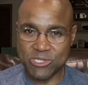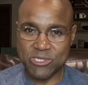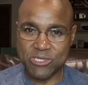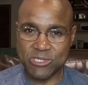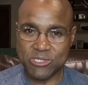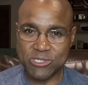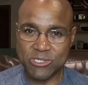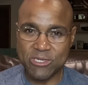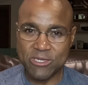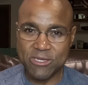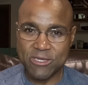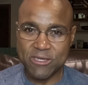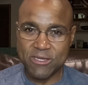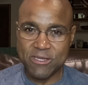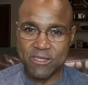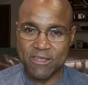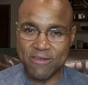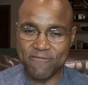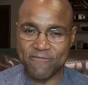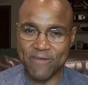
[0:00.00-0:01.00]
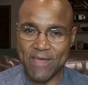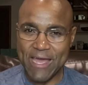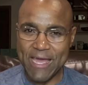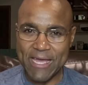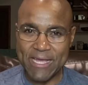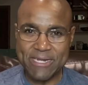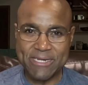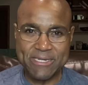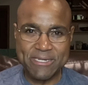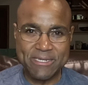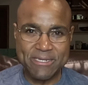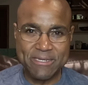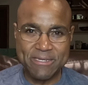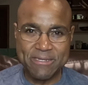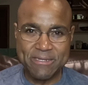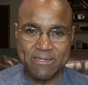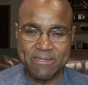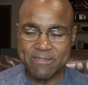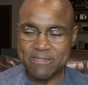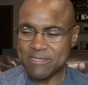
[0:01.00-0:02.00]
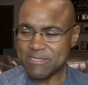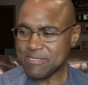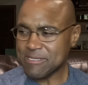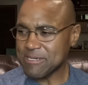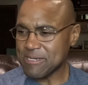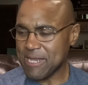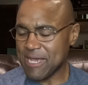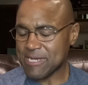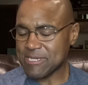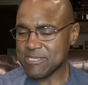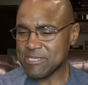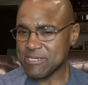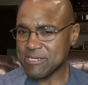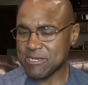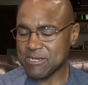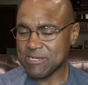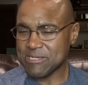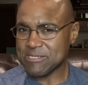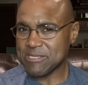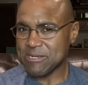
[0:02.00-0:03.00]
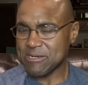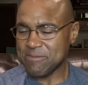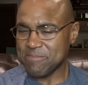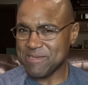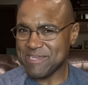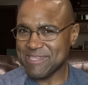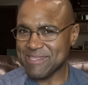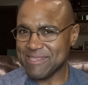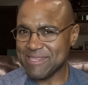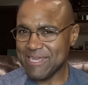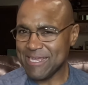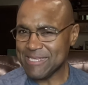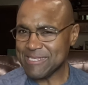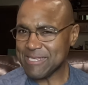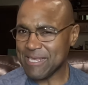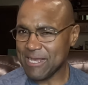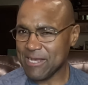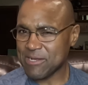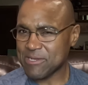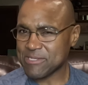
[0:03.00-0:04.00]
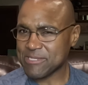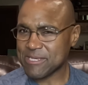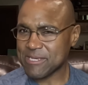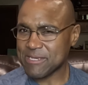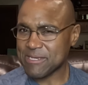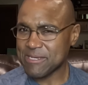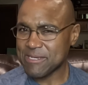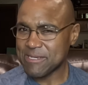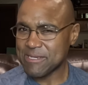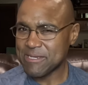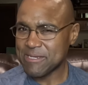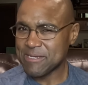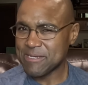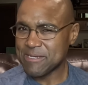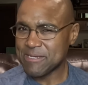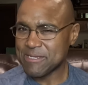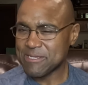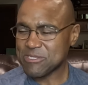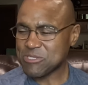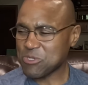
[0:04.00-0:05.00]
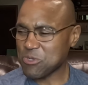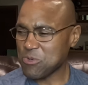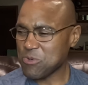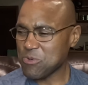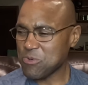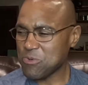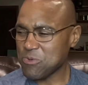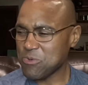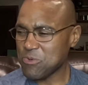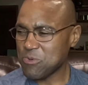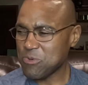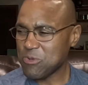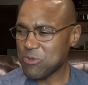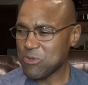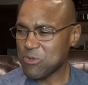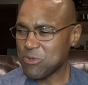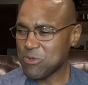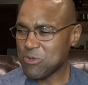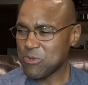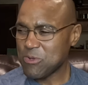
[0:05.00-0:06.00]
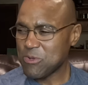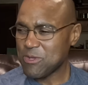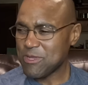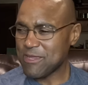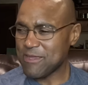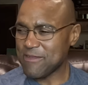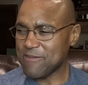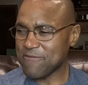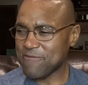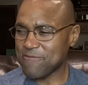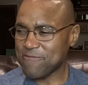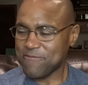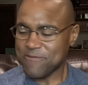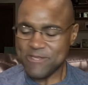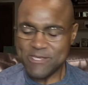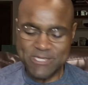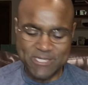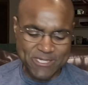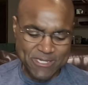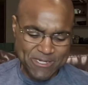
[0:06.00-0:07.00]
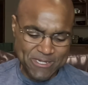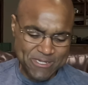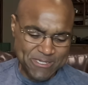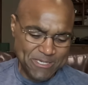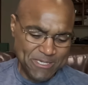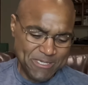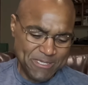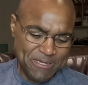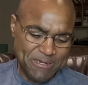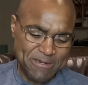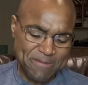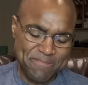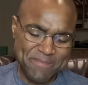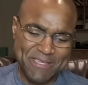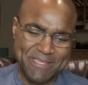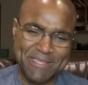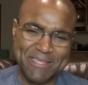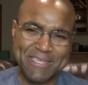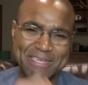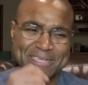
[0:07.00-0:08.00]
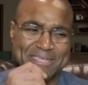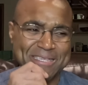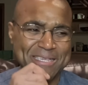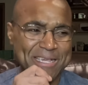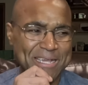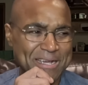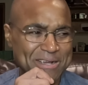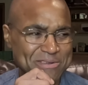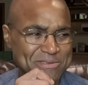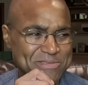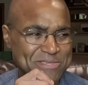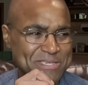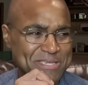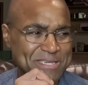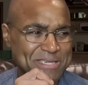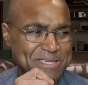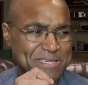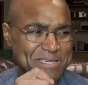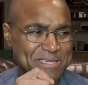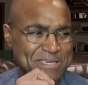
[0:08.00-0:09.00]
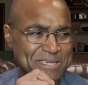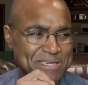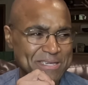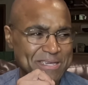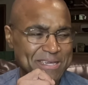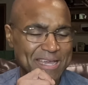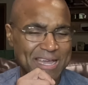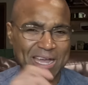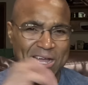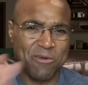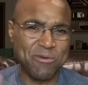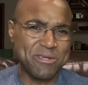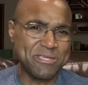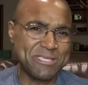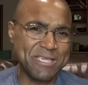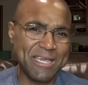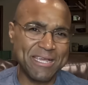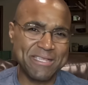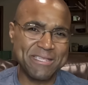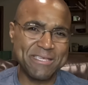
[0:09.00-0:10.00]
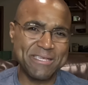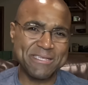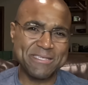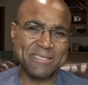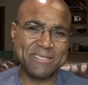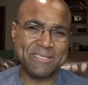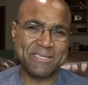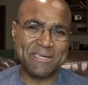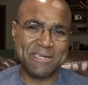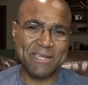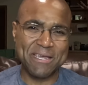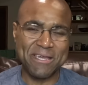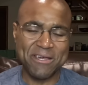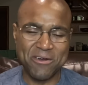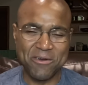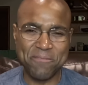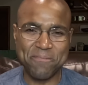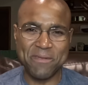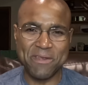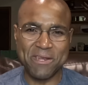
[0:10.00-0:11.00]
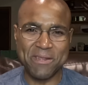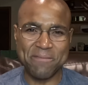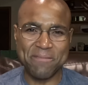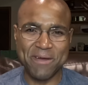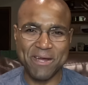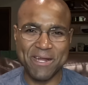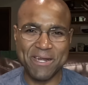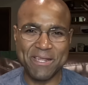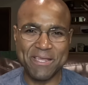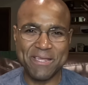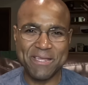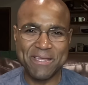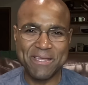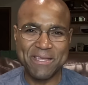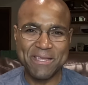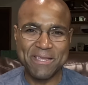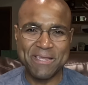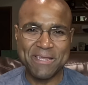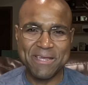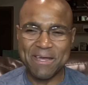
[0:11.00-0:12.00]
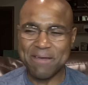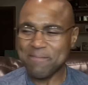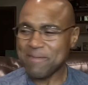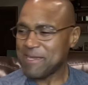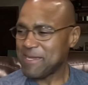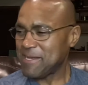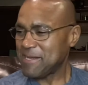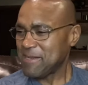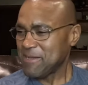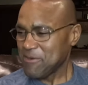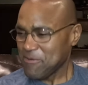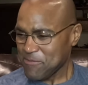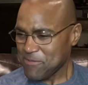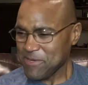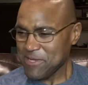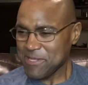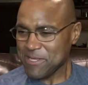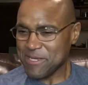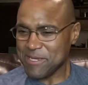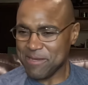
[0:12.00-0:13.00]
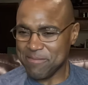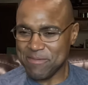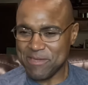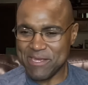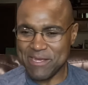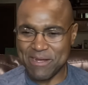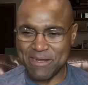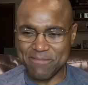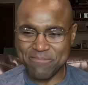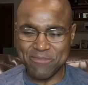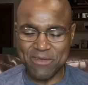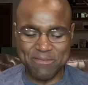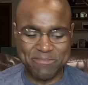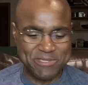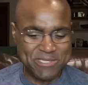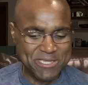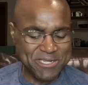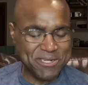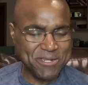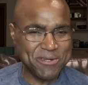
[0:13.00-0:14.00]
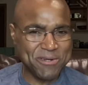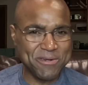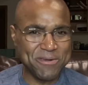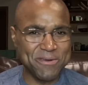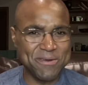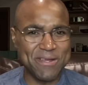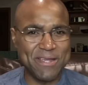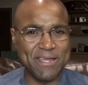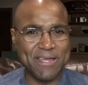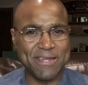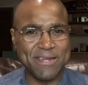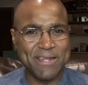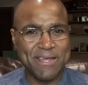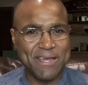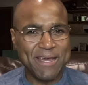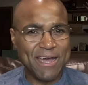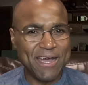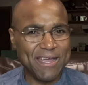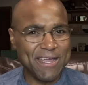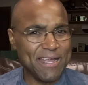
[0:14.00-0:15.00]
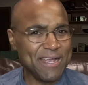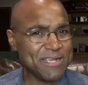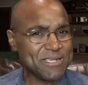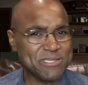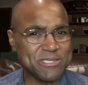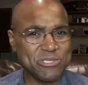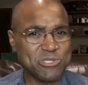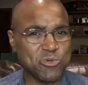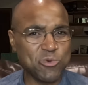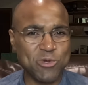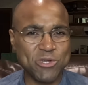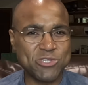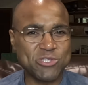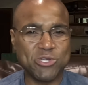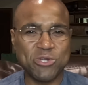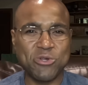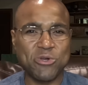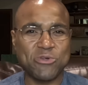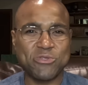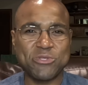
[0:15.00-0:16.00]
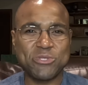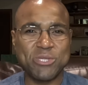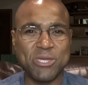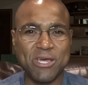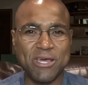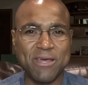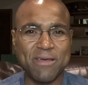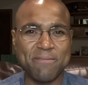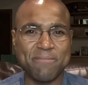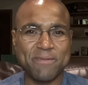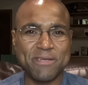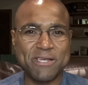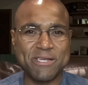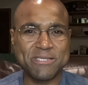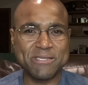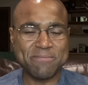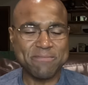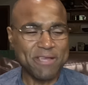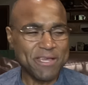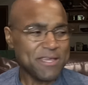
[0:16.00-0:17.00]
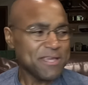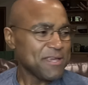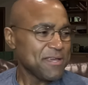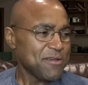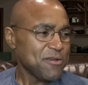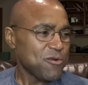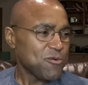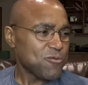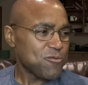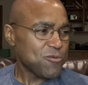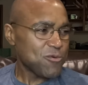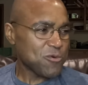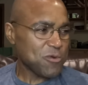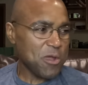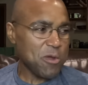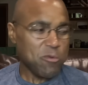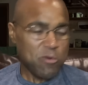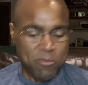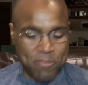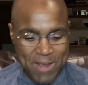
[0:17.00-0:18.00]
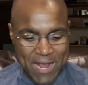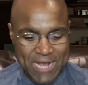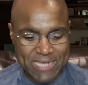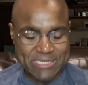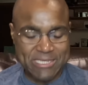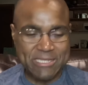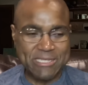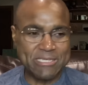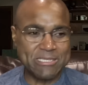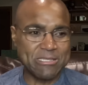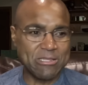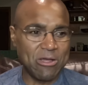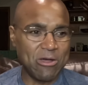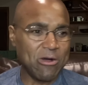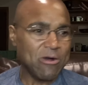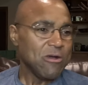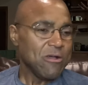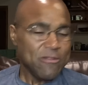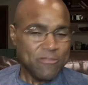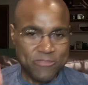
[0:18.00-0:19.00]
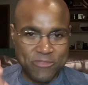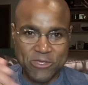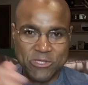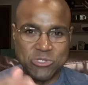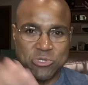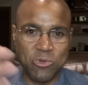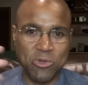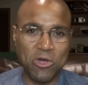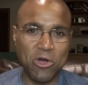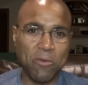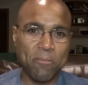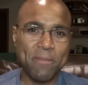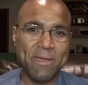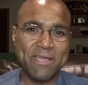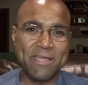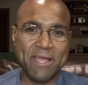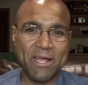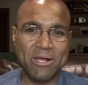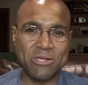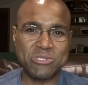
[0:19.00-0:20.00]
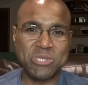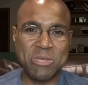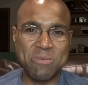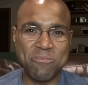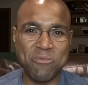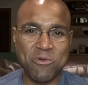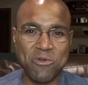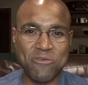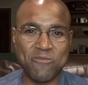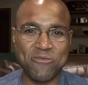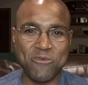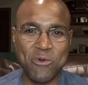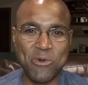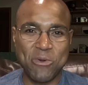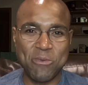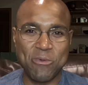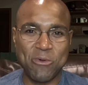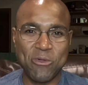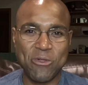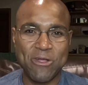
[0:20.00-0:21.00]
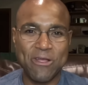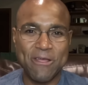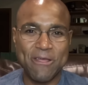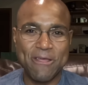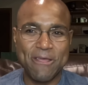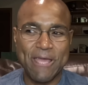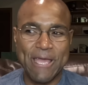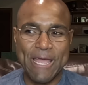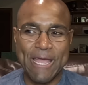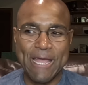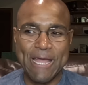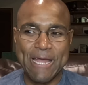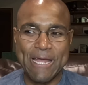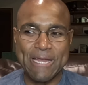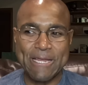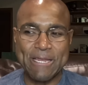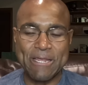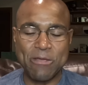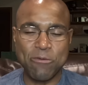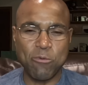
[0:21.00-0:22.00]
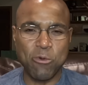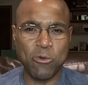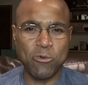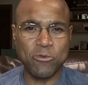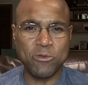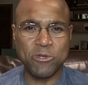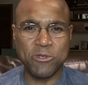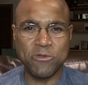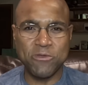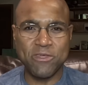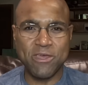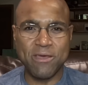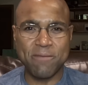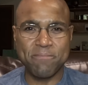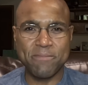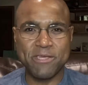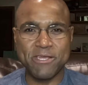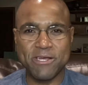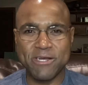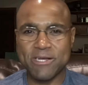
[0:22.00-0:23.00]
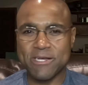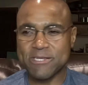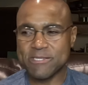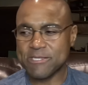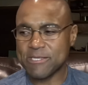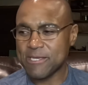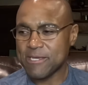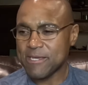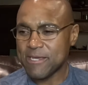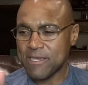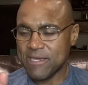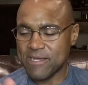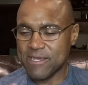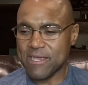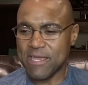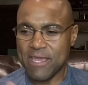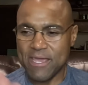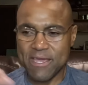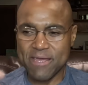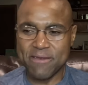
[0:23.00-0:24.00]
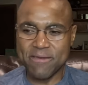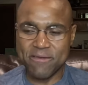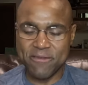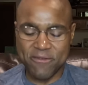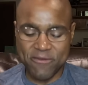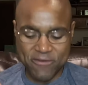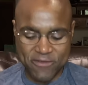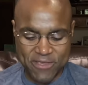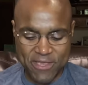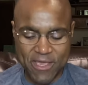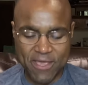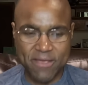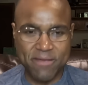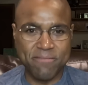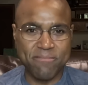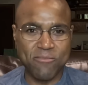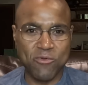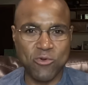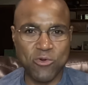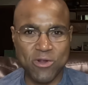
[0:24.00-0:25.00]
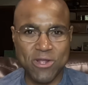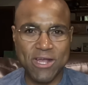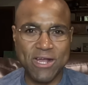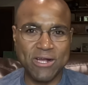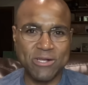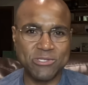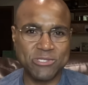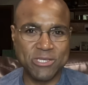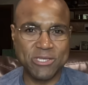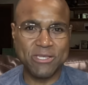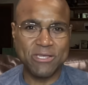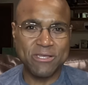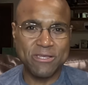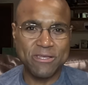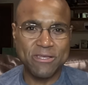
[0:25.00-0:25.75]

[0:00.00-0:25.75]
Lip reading: of this. In fact, this could actually cause there to be less housing. So if this causes there to be less housing, how exactly is this going to help anybody? I mean, really, I mean, I'm sitting here and I ask this question all the time because I'm like, okay, we're passing this law. This will help make housing more affordable. And it won't do that because it can't create more housing.